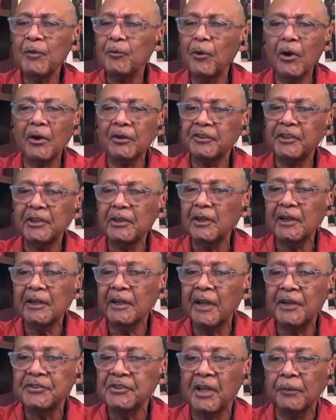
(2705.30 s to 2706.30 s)
we weren't killing
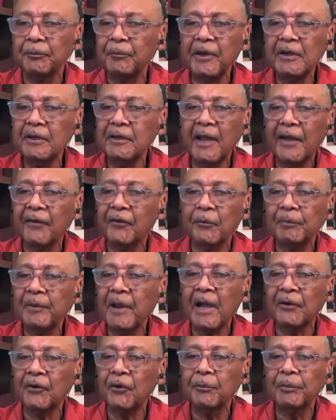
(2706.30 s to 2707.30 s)
each other. We didn't have the
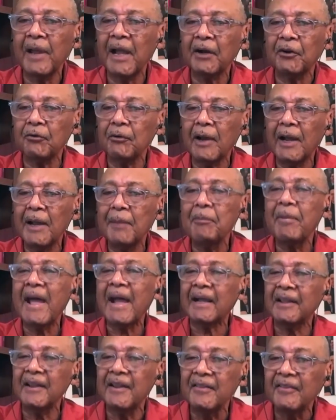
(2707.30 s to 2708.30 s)
black on black crime
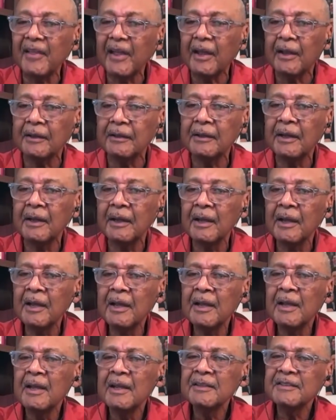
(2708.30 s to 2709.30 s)
back in then.
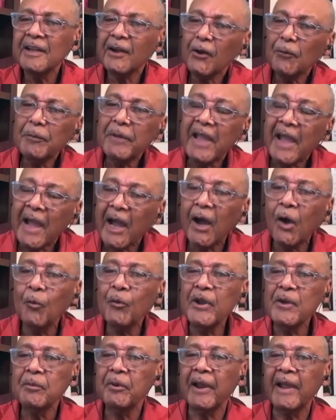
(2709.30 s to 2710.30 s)
Tell me how
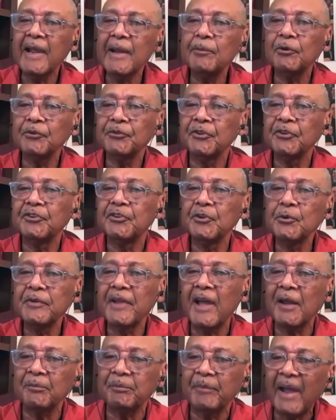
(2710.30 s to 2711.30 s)
we were able to do
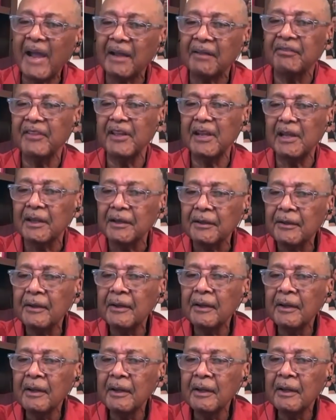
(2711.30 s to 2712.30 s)
that back then
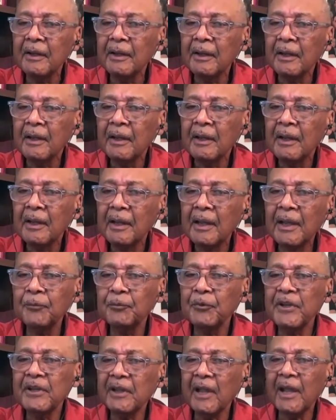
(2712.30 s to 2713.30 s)
and
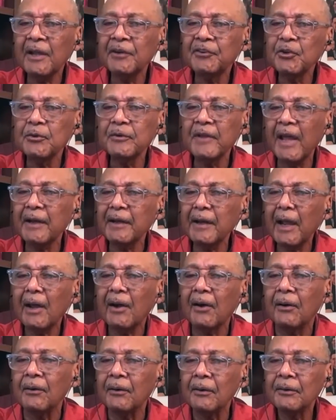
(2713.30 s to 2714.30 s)
we can't do that
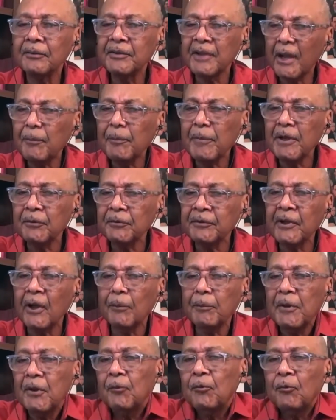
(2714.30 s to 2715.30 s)
now. Tell me
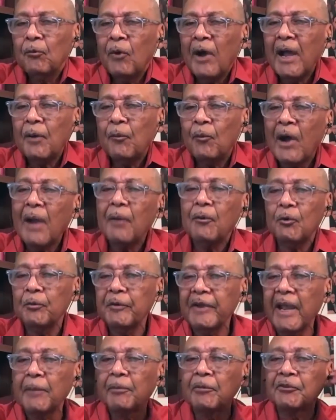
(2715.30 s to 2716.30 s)
why were
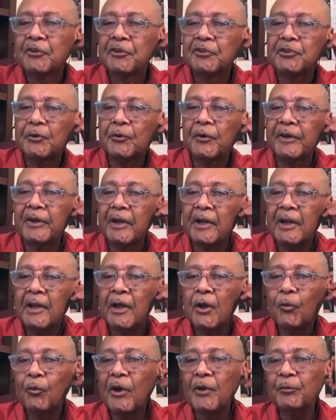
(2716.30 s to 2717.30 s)
we able to do it
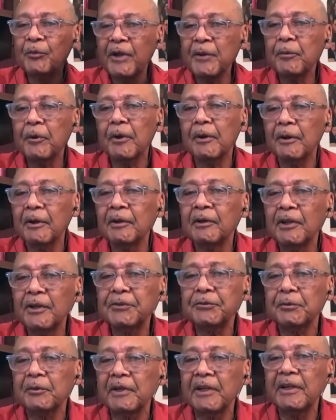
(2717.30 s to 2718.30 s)
when we were
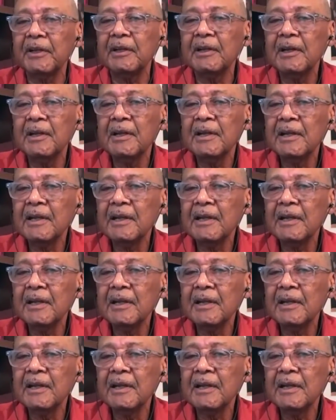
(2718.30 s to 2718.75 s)
literally